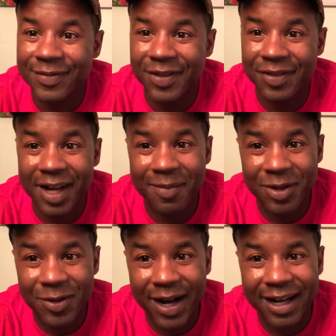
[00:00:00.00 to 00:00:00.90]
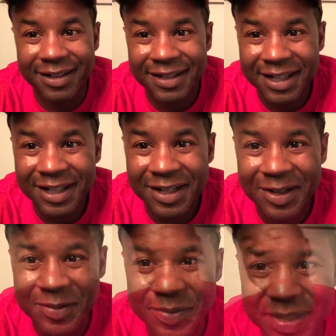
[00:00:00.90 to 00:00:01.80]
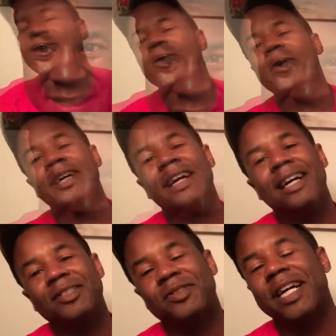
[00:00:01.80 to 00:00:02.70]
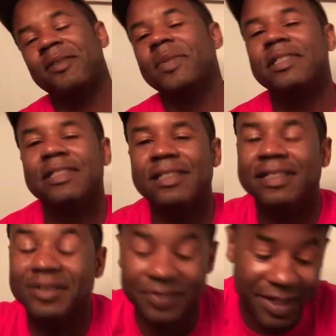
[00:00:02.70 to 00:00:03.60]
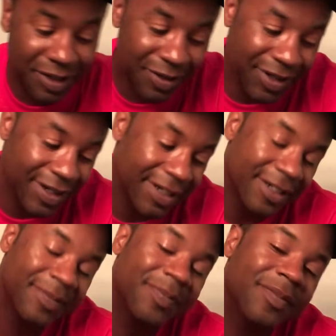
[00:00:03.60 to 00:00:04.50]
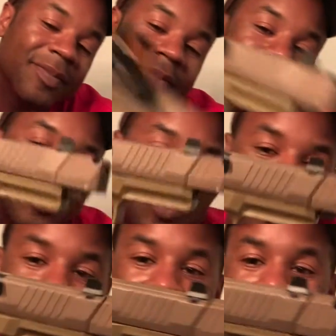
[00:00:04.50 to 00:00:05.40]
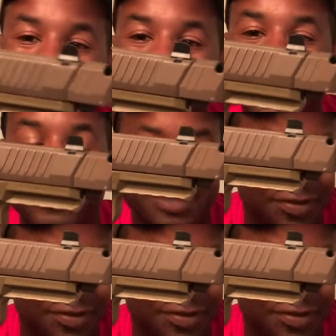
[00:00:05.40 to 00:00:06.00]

If you can't be quiet, hey, real quick guys, forgot to mention this in the video earlier. So this gun and this